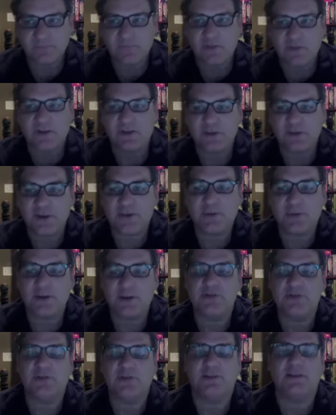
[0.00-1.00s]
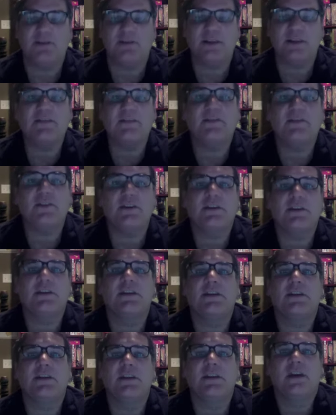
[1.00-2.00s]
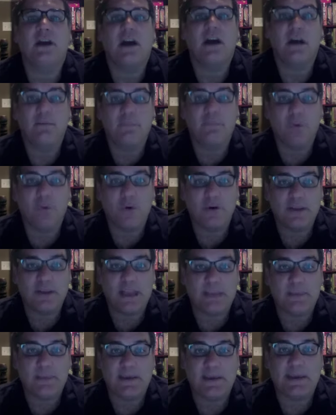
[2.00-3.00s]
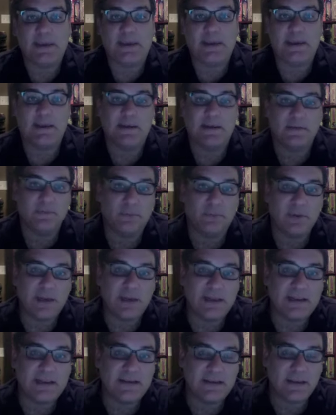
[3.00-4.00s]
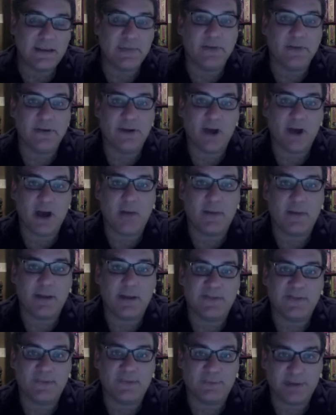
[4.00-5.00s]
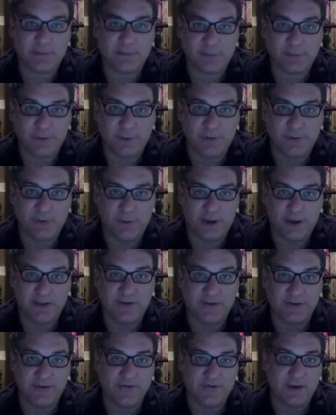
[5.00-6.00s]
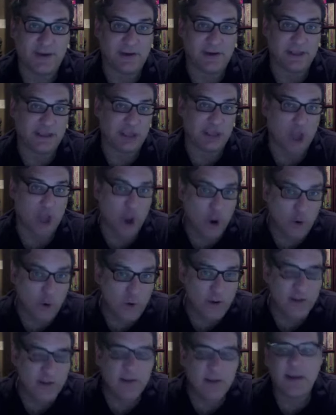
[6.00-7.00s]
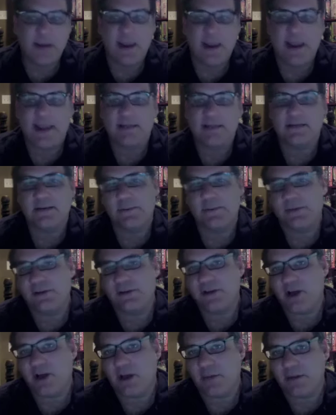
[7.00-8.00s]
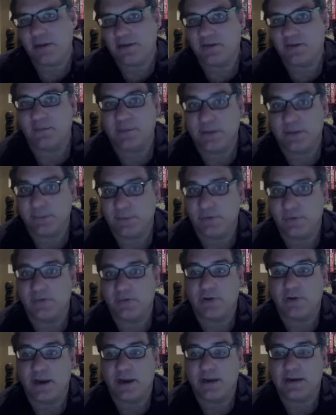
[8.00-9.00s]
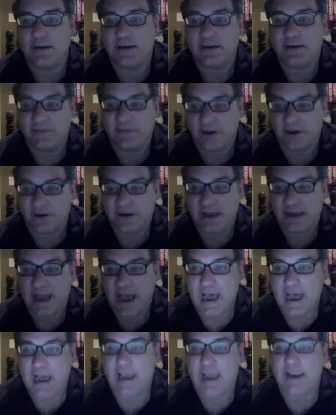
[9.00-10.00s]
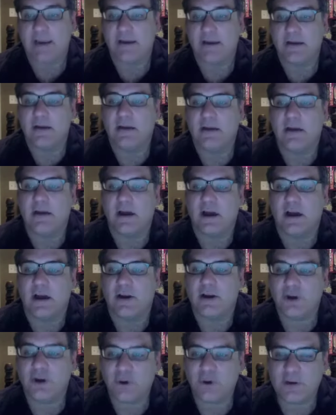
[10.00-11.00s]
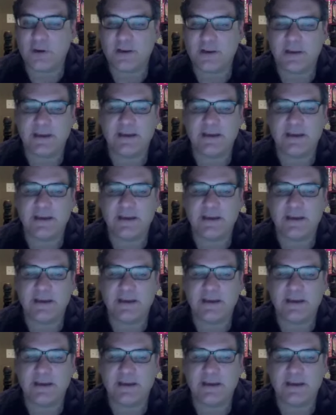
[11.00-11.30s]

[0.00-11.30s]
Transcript: So as we usually do, let's look on Board Game Geek and read some of the comments from people who've rated this very low and some of the comments from people who've rated it very high. Currently,